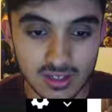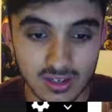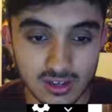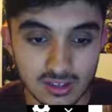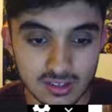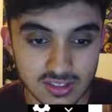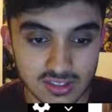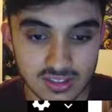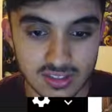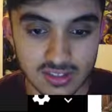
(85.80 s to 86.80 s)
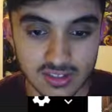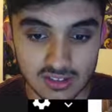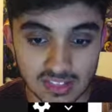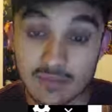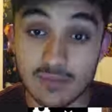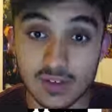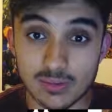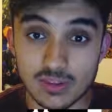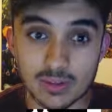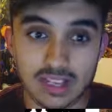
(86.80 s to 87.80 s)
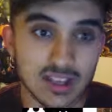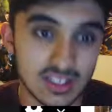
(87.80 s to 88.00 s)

are just 7 films coming out,